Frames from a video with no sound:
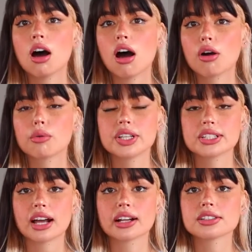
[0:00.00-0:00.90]

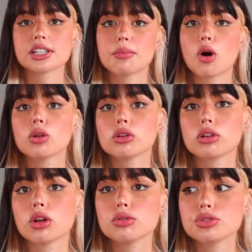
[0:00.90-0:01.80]
recycle some
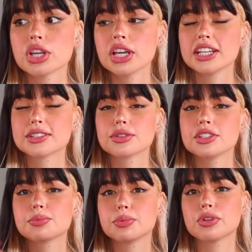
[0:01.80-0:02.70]
old clothes into
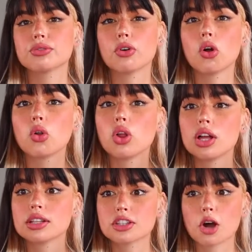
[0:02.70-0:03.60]
these beautiful
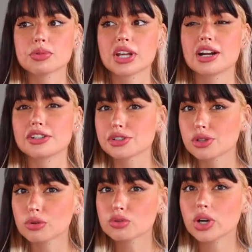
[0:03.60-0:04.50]
tops that are
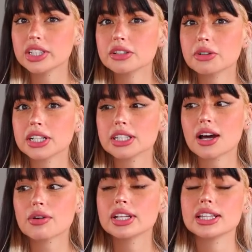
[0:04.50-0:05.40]
so trendy right
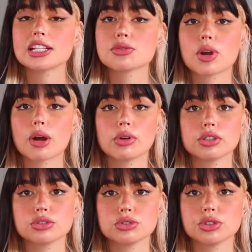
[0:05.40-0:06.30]
now, and that's what I
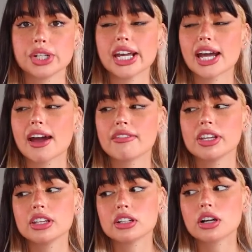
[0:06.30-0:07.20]
want to do today. I have
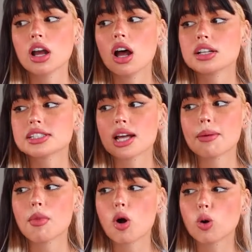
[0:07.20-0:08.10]
here
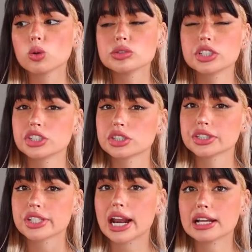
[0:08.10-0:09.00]
some old
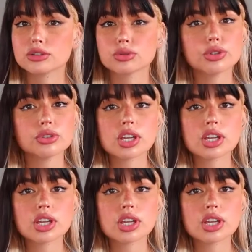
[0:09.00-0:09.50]
t-shirts that I don't use